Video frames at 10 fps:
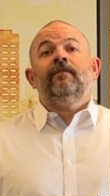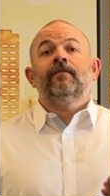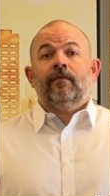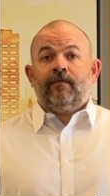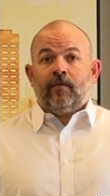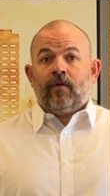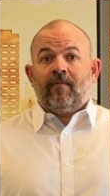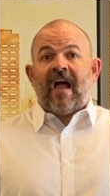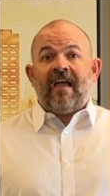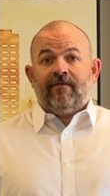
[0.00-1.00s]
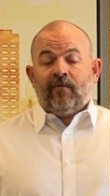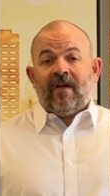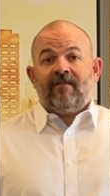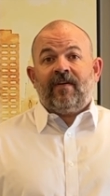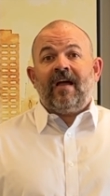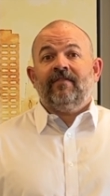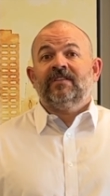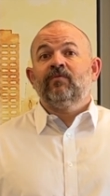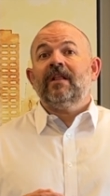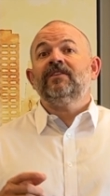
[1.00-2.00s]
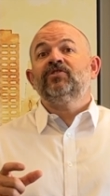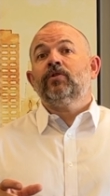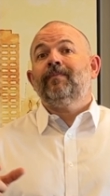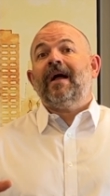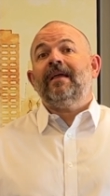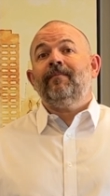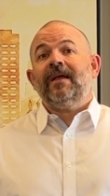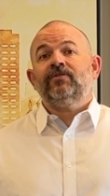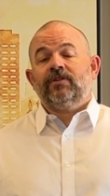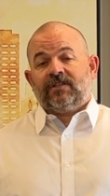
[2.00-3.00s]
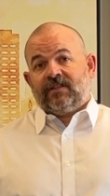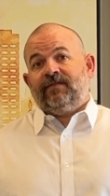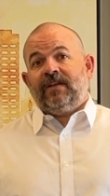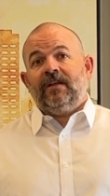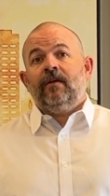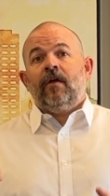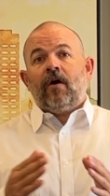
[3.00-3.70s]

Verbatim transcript: for the form I-485, as well as your biometrics fee,